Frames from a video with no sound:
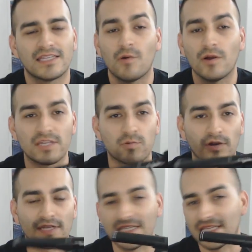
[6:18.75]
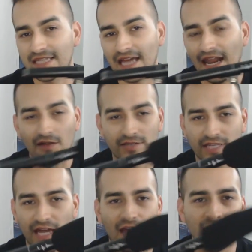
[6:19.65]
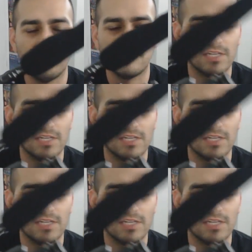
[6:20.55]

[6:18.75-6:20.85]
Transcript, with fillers: see how all this works inside, outside,